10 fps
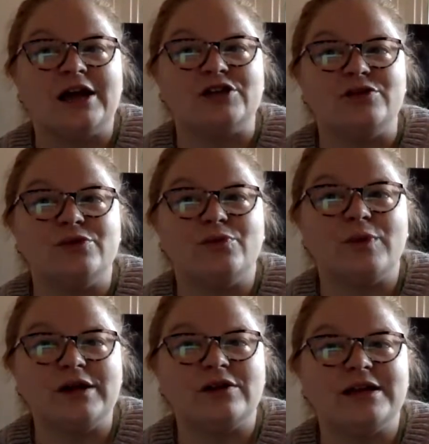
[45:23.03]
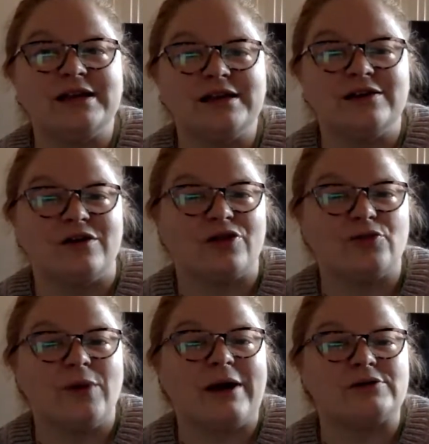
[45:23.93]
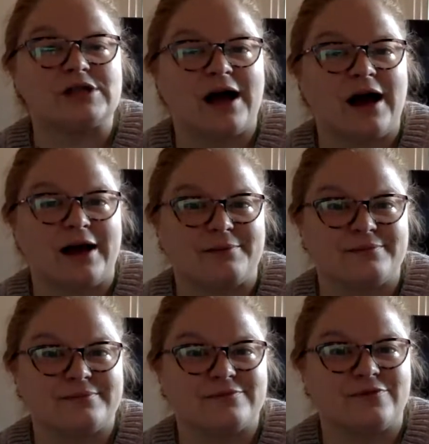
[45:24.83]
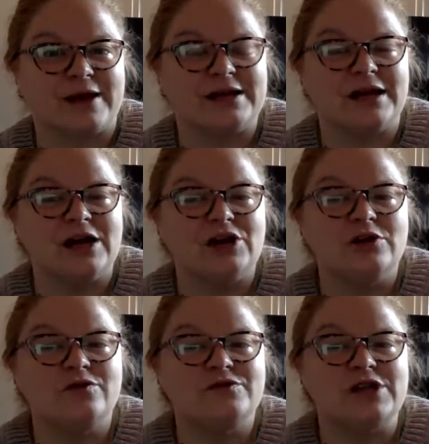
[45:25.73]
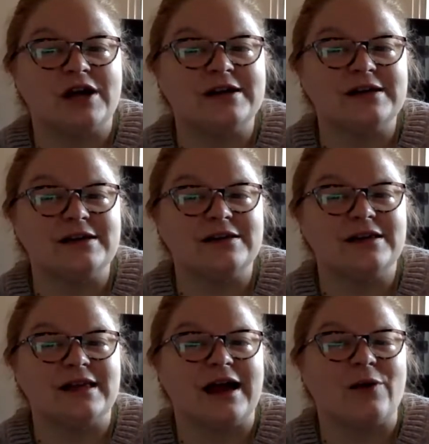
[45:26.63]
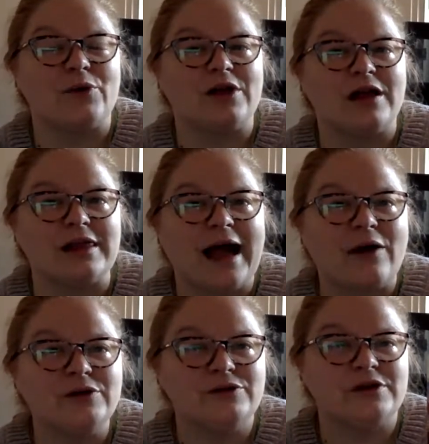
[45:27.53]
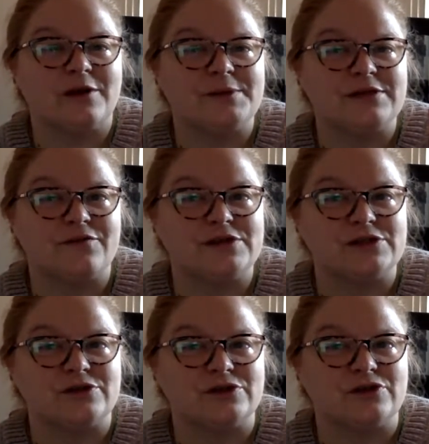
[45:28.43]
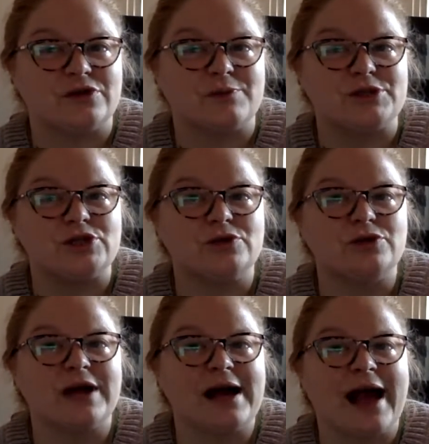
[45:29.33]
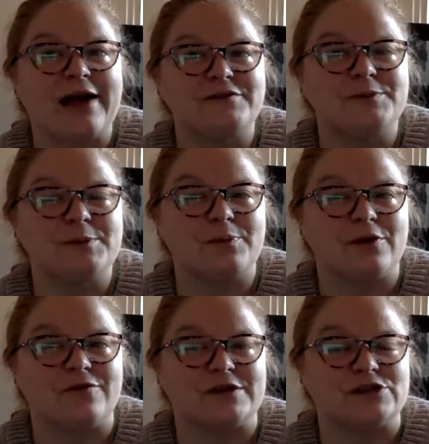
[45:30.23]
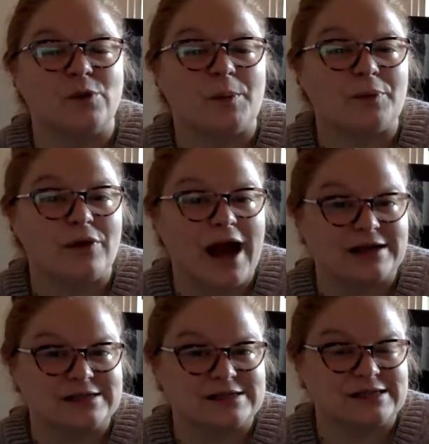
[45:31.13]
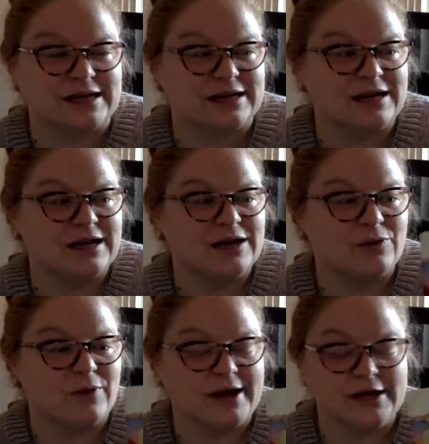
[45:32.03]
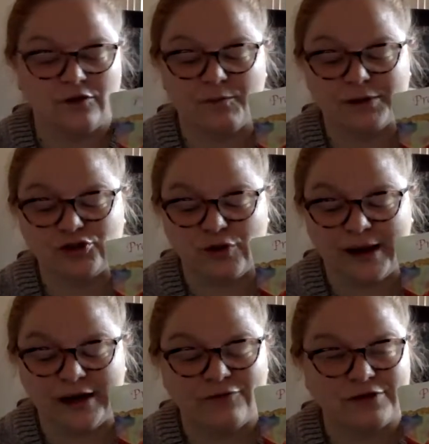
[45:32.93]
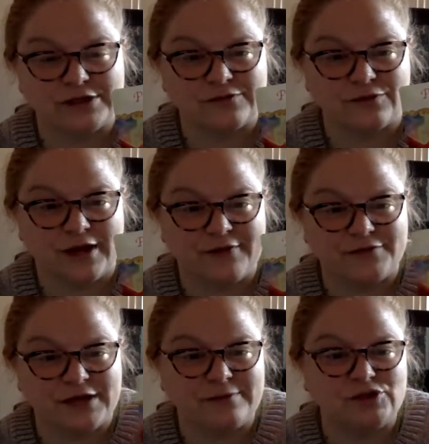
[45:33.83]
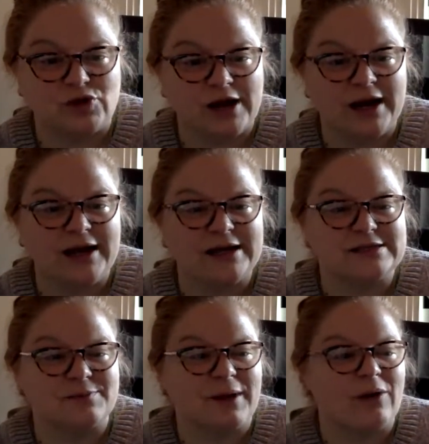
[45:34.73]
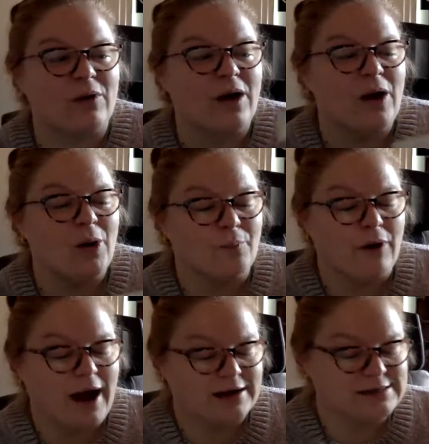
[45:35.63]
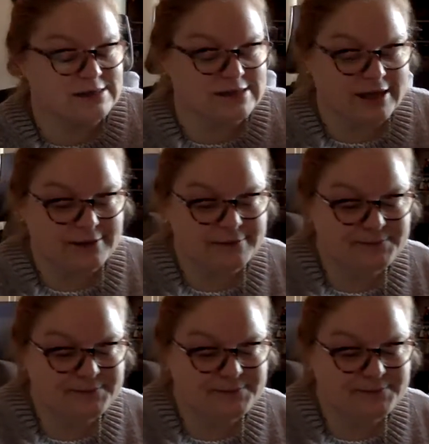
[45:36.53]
You will heal throughout time, right? You've done healing that will allow you to come into physical union, but you do not have to be perfect. You are practicing, right? You've been training for this for a lifetime. Training is about practicing.